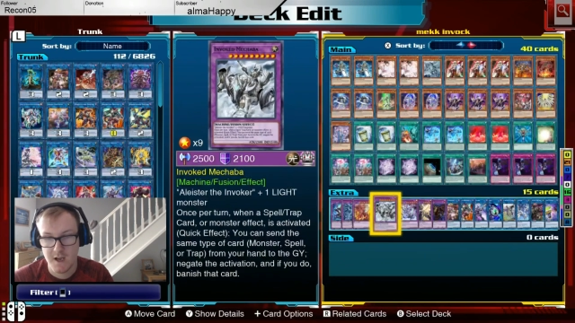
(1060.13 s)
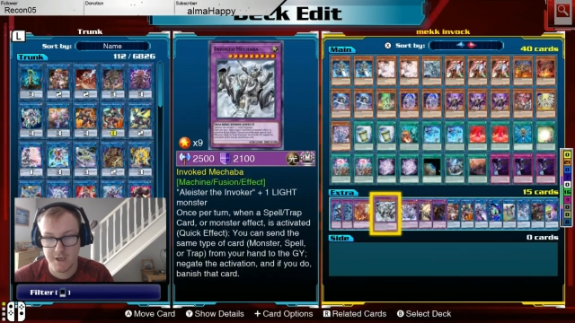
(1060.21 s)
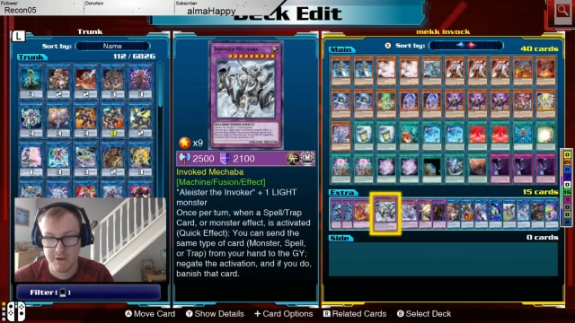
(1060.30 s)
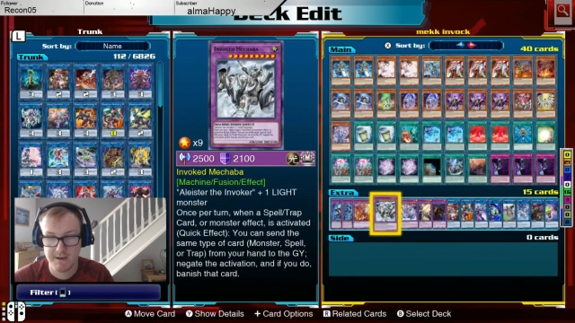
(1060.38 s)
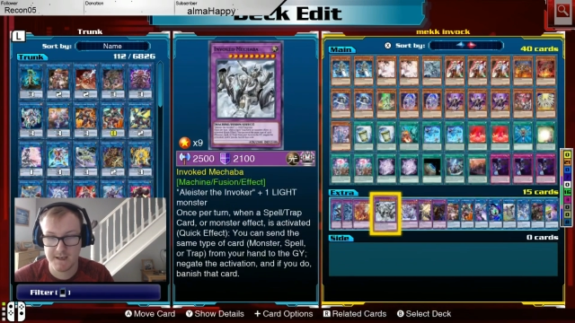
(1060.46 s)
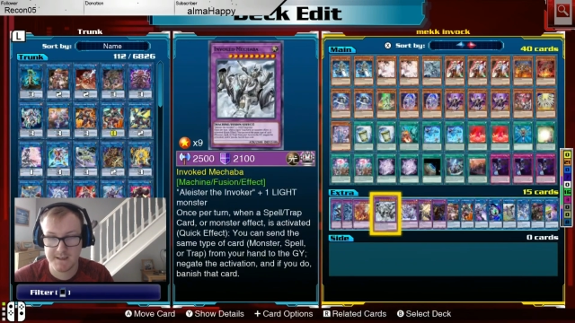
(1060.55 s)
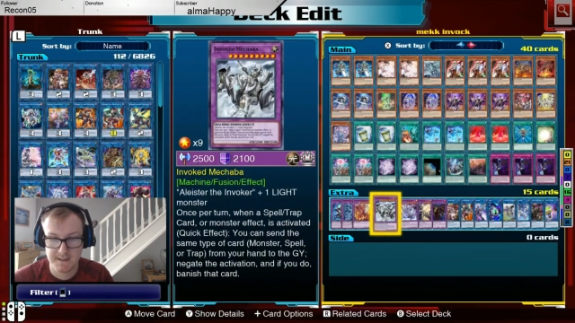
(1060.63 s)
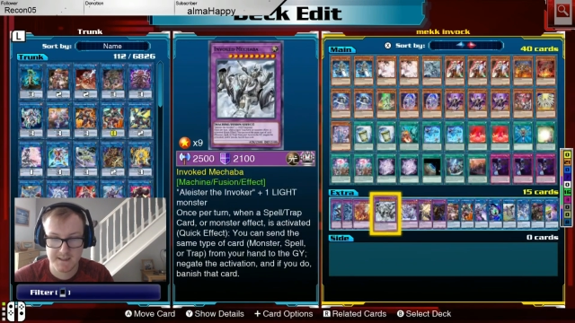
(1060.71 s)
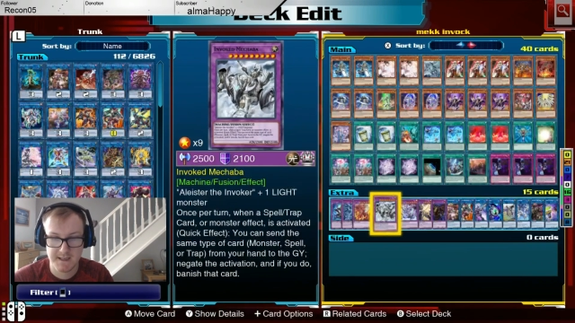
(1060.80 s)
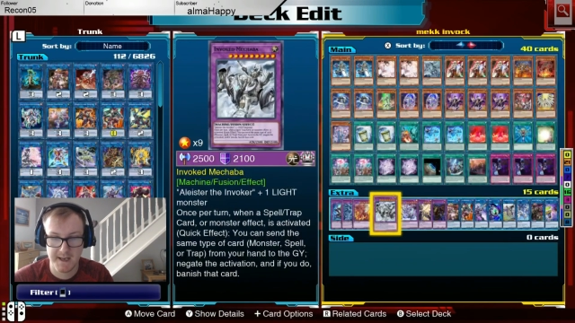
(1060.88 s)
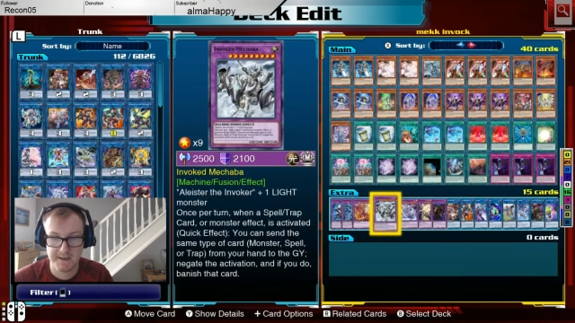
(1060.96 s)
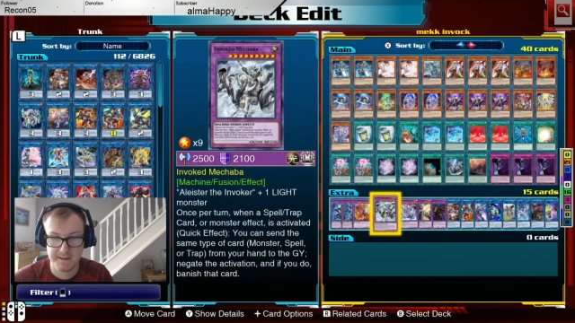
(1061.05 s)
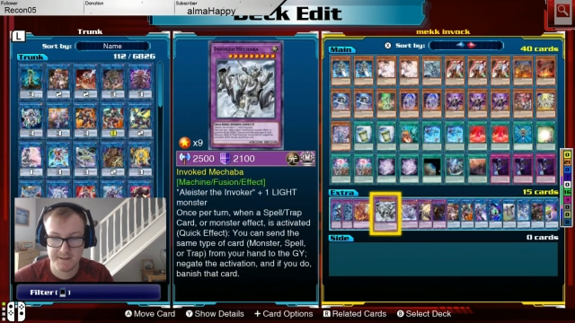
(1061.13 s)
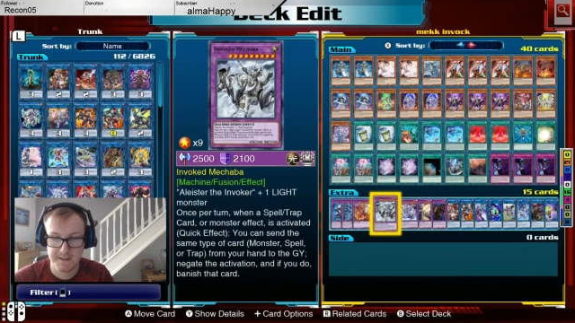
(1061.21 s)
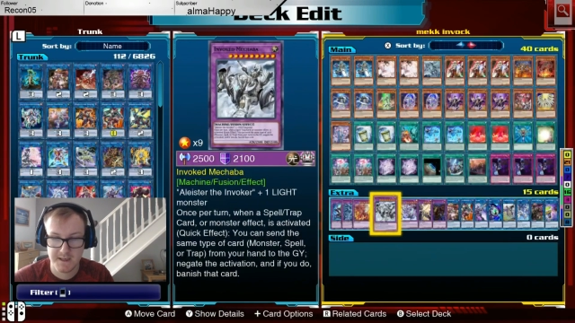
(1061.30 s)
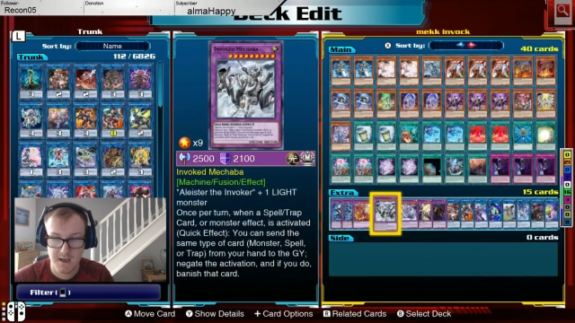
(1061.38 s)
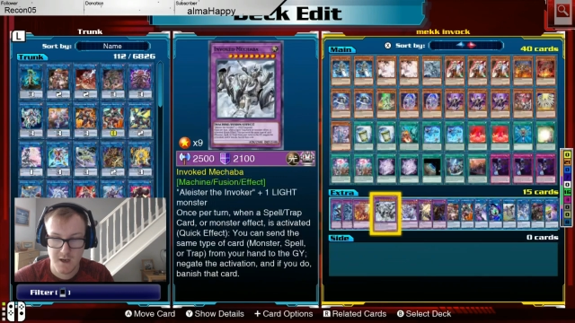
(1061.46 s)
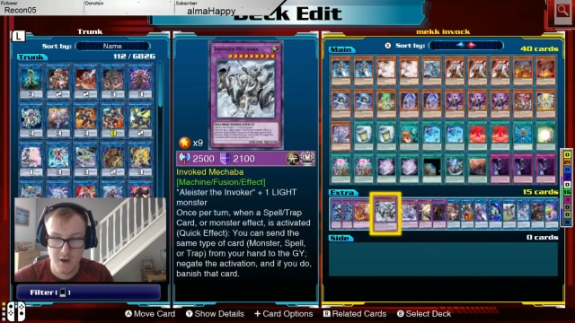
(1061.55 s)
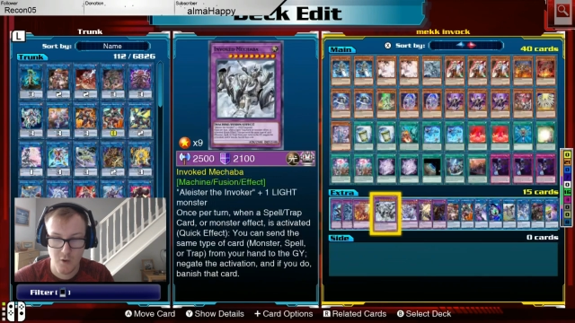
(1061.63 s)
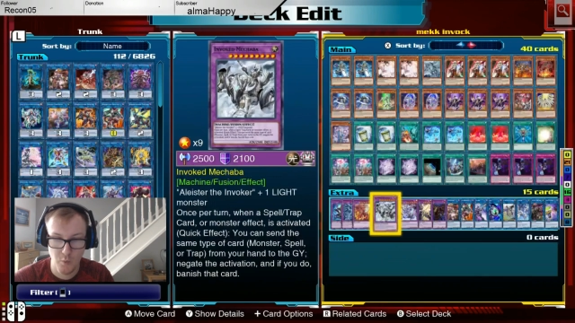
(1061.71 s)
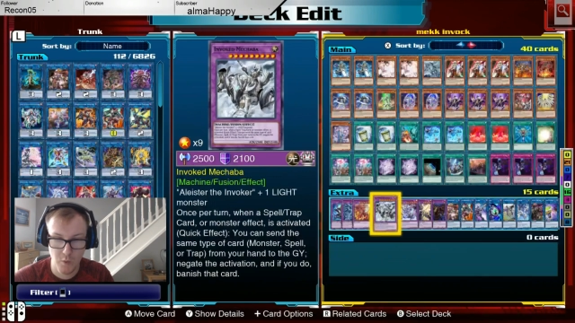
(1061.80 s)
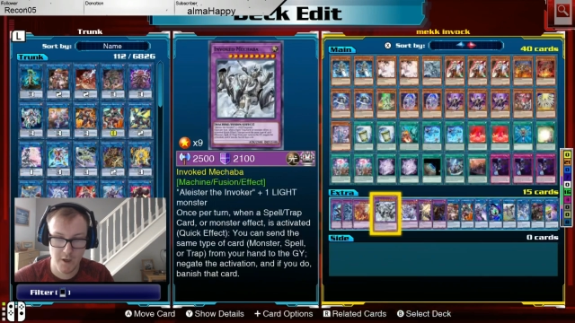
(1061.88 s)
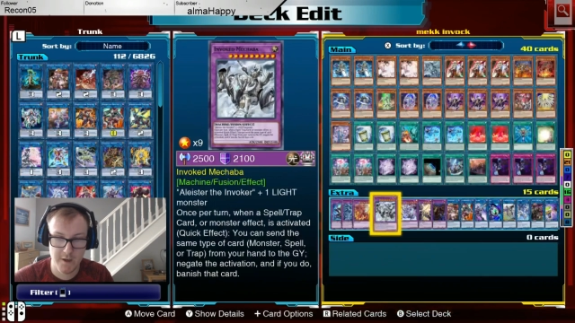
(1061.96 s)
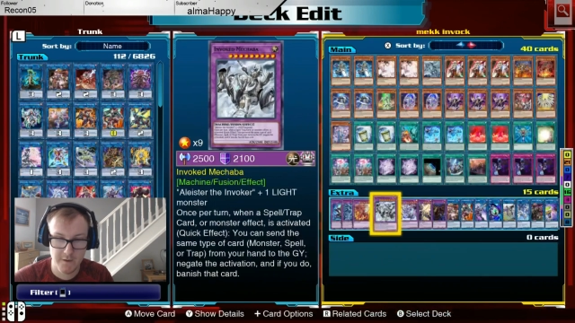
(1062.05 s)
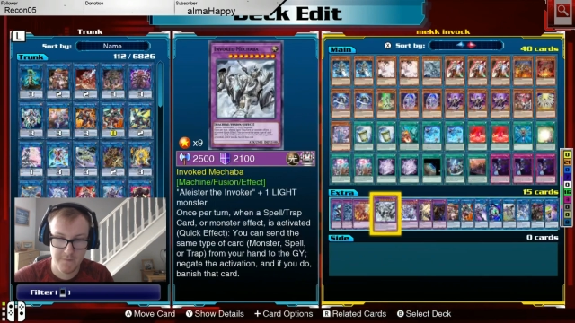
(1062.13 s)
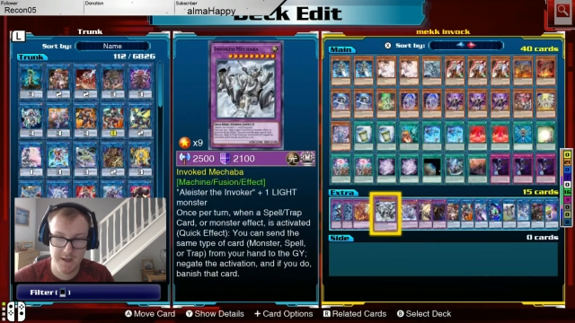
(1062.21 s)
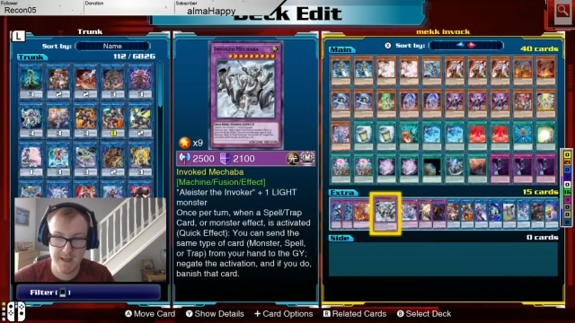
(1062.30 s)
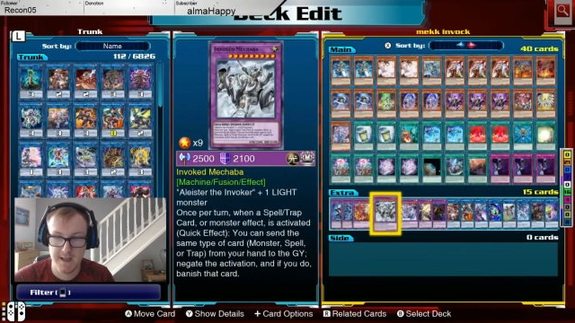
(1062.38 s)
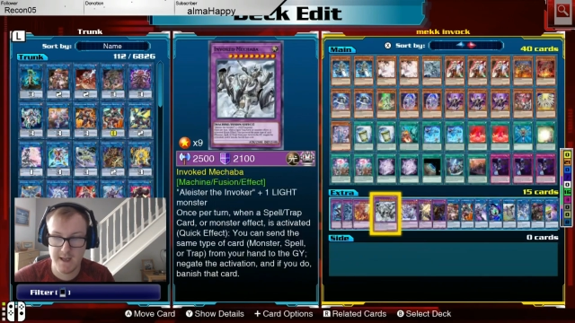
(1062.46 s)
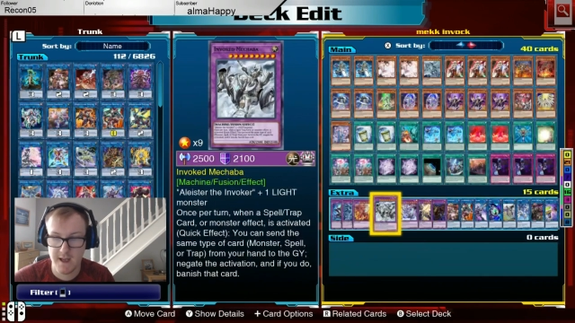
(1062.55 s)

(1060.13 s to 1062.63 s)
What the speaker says: you get to send one of the